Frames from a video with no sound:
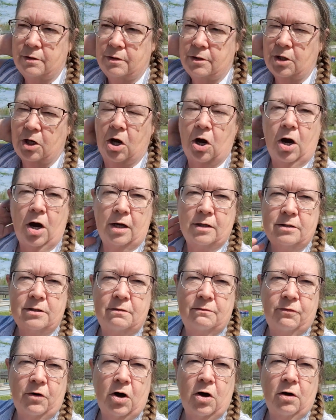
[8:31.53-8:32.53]
the cost
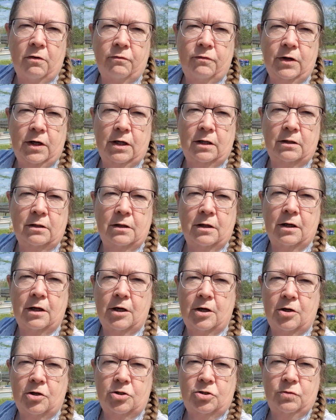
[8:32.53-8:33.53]
involved in
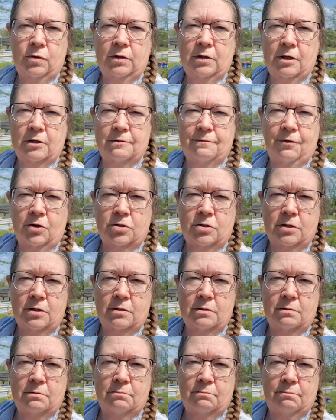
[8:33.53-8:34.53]
doing this
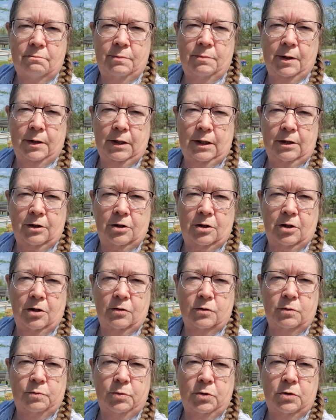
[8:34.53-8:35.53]
versus building
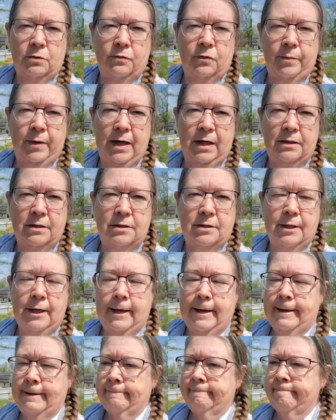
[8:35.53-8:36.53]
those beautiful beds.
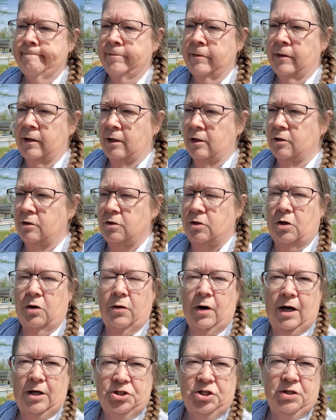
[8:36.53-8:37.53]
So
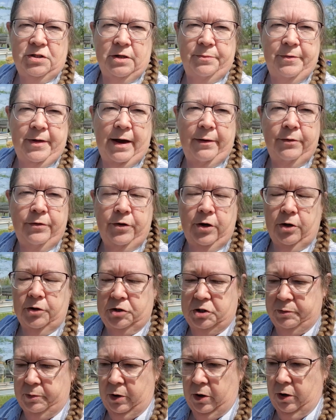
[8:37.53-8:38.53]
I'll share some of that with y'all
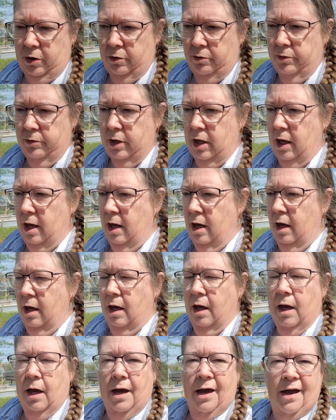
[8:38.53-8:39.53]
tomorrow.
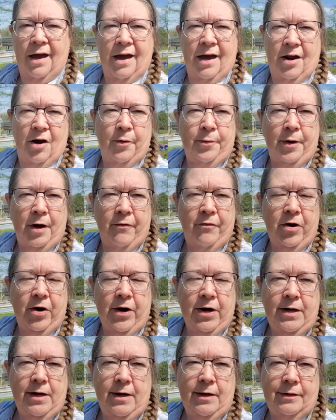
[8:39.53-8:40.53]
Hope y'all have a
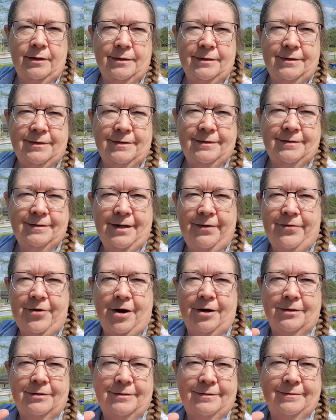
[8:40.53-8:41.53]
great day. Love
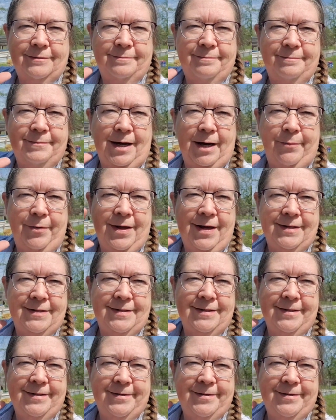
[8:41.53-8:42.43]
y'all. God bless.